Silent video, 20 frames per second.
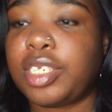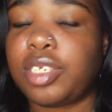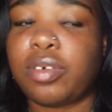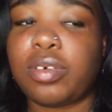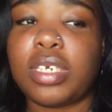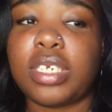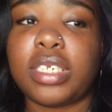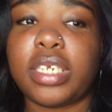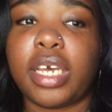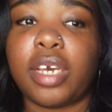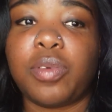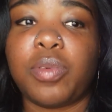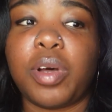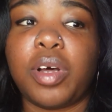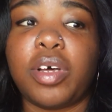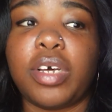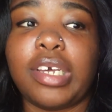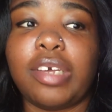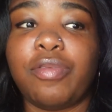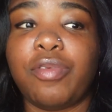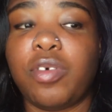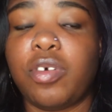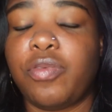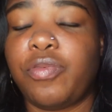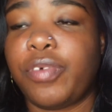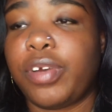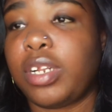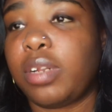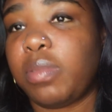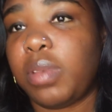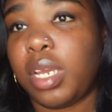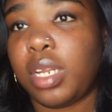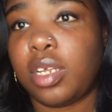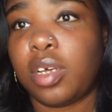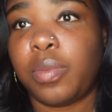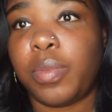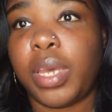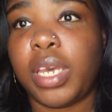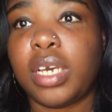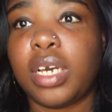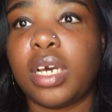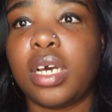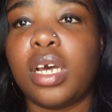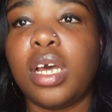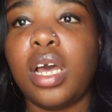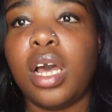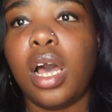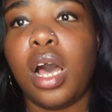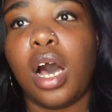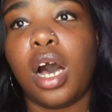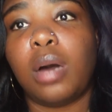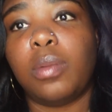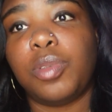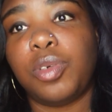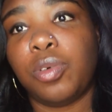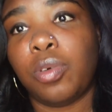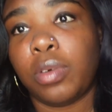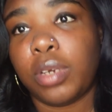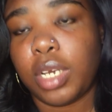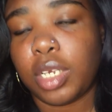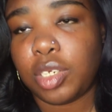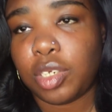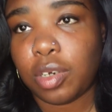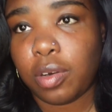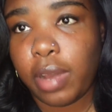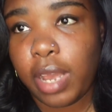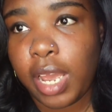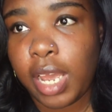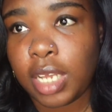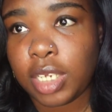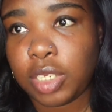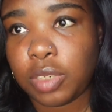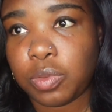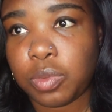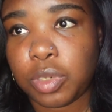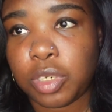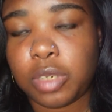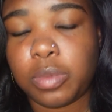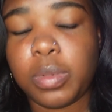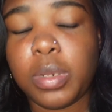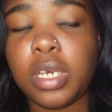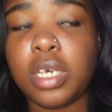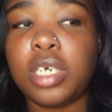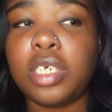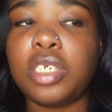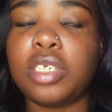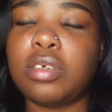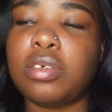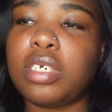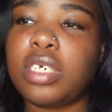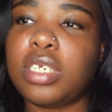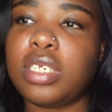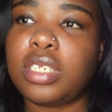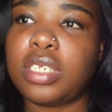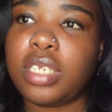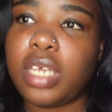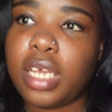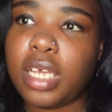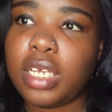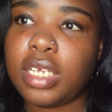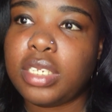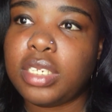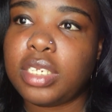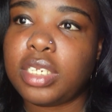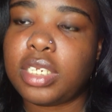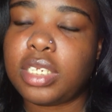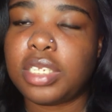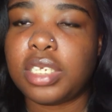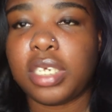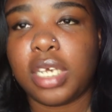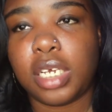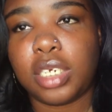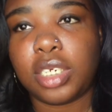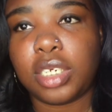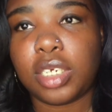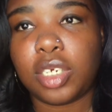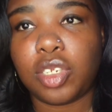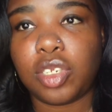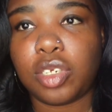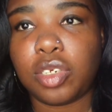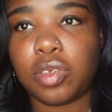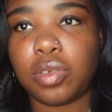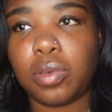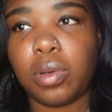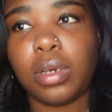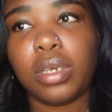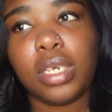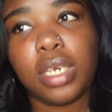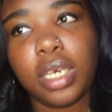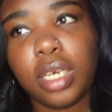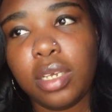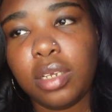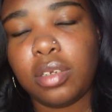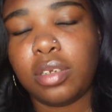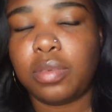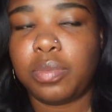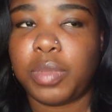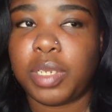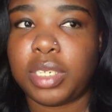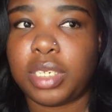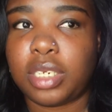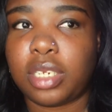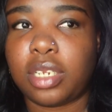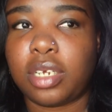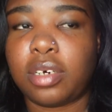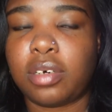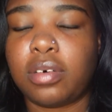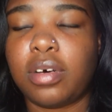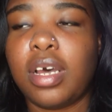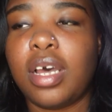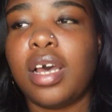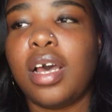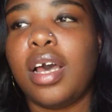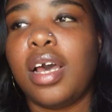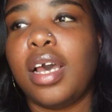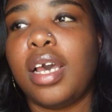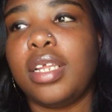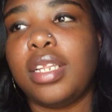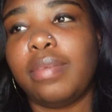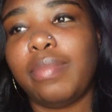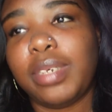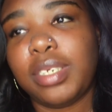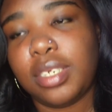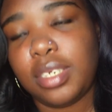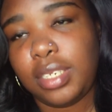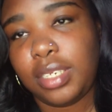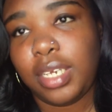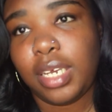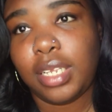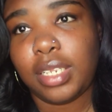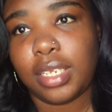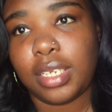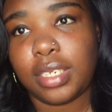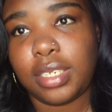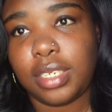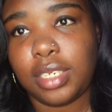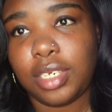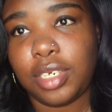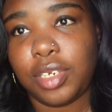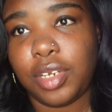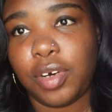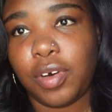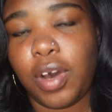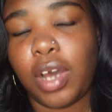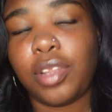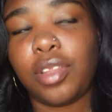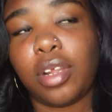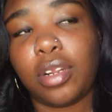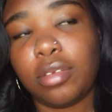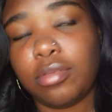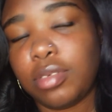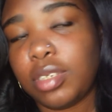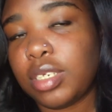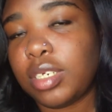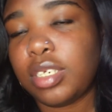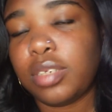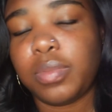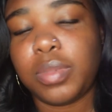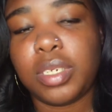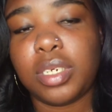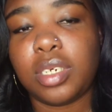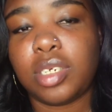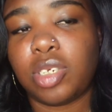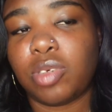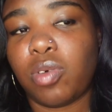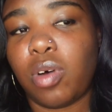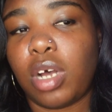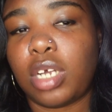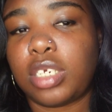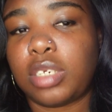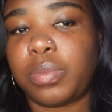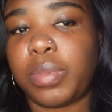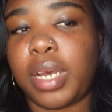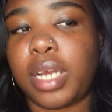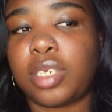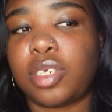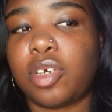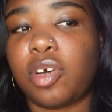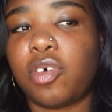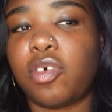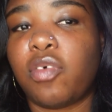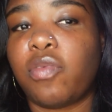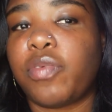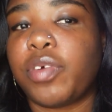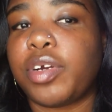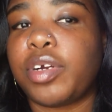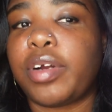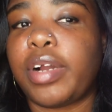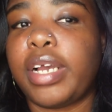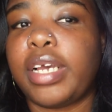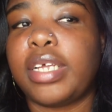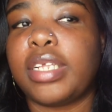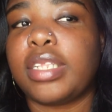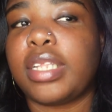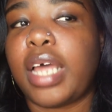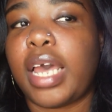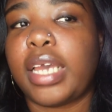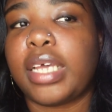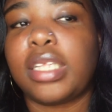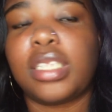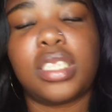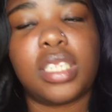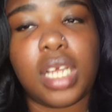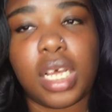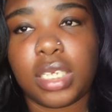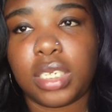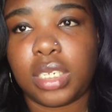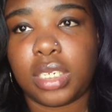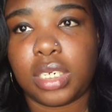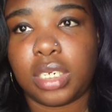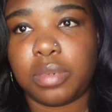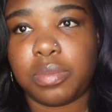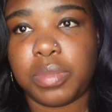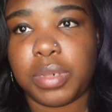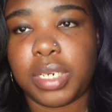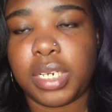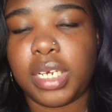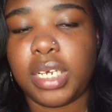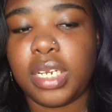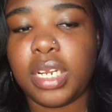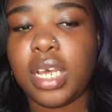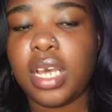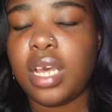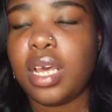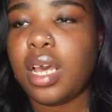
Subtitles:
So he's like, "Well, if you're a friend of Kenny Omega, you're going to get your ass whooped." So he sends Takeshita to kill Mentolo. And let me just say this, you know, I thought it was going to be a squash match over in like less than a minute.